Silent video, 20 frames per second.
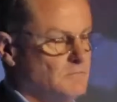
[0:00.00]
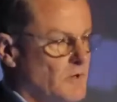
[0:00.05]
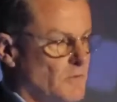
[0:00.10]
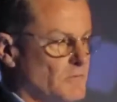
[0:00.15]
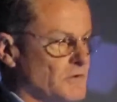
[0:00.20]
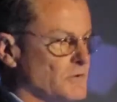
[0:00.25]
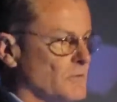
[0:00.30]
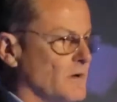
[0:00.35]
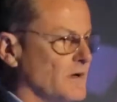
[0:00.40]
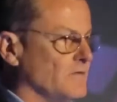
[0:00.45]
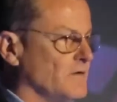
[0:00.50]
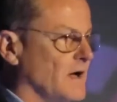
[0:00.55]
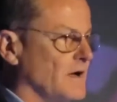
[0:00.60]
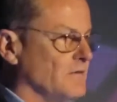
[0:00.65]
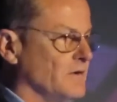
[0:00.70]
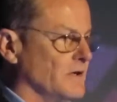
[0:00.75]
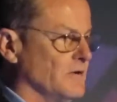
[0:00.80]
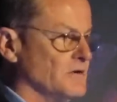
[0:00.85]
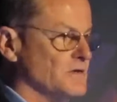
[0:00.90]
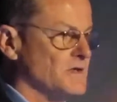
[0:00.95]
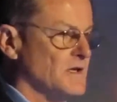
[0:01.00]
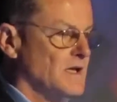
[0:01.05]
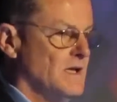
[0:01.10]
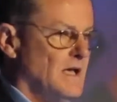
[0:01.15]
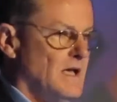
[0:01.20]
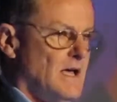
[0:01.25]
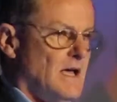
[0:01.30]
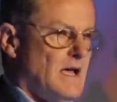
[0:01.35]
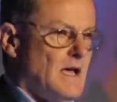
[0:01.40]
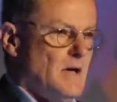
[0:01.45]
over 25 years.
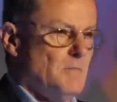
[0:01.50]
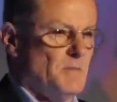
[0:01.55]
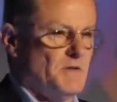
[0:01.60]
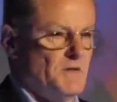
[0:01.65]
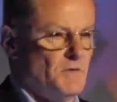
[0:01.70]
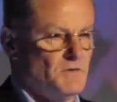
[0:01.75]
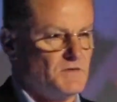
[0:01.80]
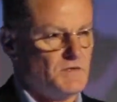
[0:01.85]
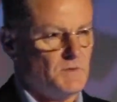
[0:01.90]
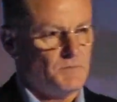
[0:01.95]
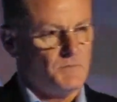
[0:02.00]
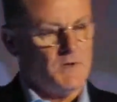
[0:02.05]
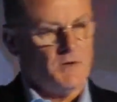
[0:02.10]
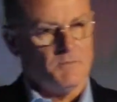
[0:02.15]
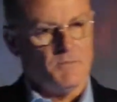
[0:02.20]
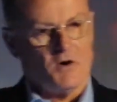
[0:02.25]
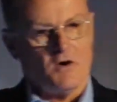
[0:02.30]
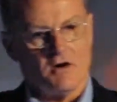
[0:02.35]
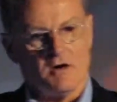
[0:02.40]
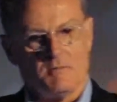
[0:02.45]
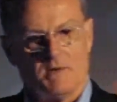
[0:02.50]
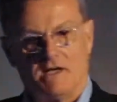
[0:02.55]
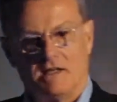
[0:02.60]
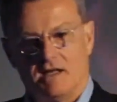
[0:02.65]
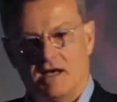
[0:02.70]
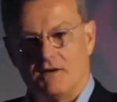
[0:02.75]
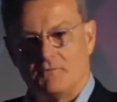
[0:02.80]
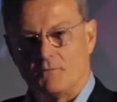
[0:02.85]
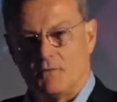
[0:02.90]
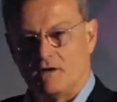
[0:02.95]
But there was a part of my
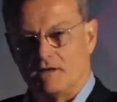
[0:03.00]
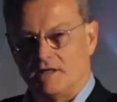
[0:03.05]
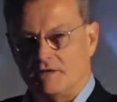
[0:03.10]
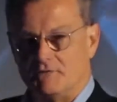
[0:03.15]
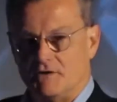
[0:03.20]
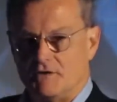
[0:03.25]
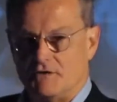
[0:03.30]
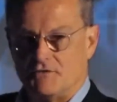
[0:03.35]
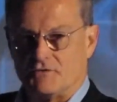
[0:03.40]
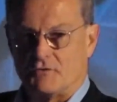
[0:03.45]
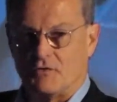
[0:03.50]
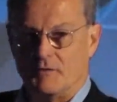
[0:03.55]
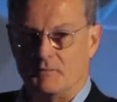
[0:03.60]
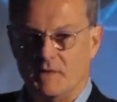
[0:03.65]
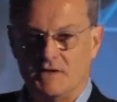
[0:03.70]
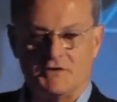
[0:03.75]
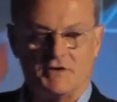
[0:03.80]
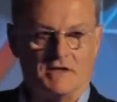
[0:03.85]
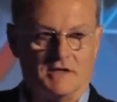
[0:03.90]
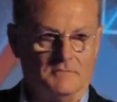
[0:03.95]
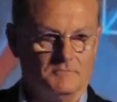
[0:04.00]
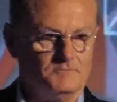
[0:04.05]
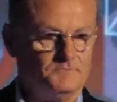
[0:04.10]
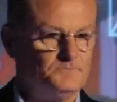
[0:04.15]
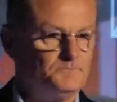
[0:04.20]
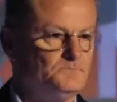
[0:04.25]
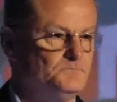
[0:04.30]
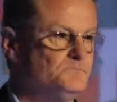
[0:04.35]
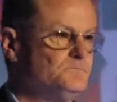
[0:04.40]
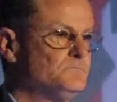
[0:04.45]
life where I lived in Detroit, Michigan.
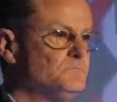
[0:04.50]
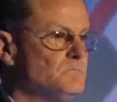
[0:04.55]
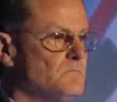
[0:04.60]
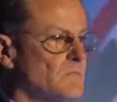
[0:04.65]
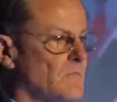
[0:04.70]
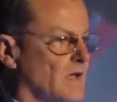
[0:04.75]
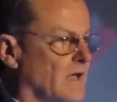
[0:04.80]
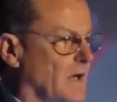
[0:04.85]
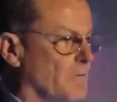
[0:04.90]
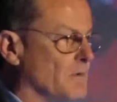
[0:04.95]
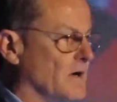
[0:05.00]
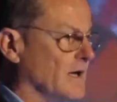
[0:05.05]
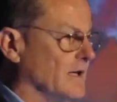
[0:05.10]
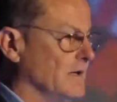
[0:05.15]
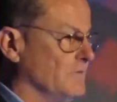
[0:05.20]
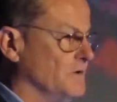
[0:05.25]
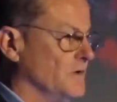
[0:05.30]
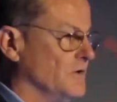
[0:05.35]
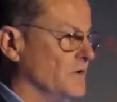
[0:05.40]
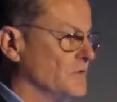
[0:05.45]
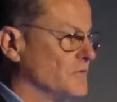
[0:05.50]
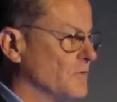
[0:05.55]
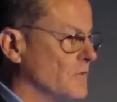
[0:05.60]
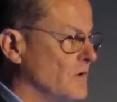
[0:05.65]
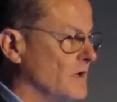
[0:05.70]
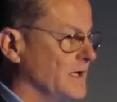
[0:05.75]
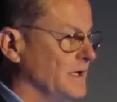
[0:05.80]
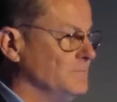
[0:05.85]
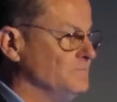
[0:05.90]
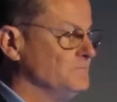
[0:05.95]
And when I lived in
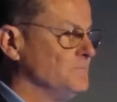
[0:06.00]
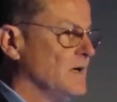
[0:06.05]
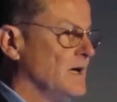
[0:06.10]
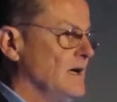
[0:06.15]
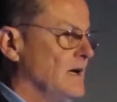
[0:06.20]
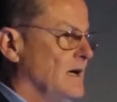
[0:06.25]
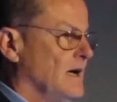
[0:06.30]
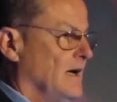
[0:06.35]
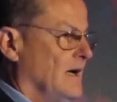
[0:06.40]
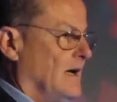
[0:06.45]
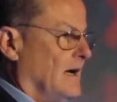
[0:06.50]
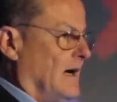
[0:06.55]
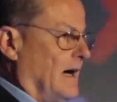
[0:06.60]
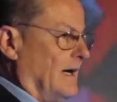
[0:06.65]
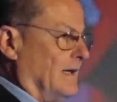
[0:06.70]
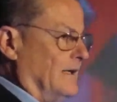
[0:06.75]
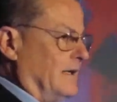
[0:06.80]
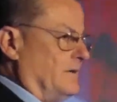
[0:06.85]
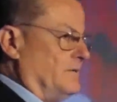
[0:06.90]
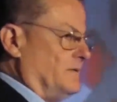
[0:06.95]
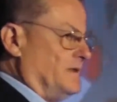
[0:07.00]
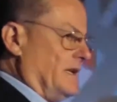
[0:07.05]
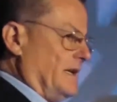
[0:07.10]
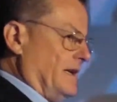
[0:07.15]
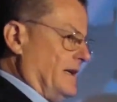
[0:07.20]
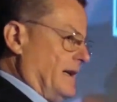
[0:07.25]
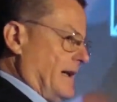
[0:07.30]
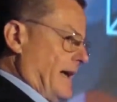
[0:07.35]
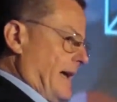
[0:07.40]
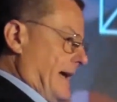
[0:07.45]
Detroit, I lived
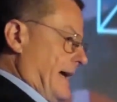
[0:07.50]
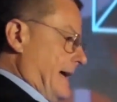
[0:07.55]
in